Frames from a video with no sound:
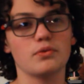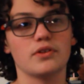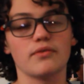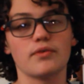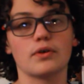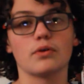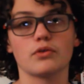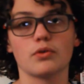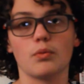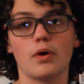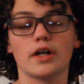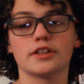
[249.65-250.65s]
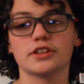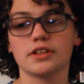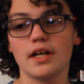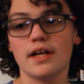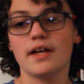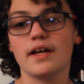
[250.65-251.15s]
difficult to watch,
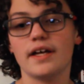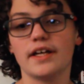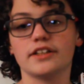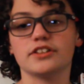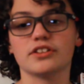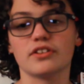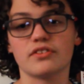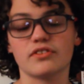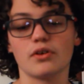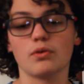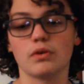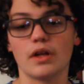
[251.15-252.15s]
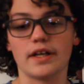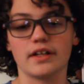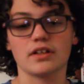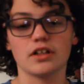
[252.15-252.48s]
and just so,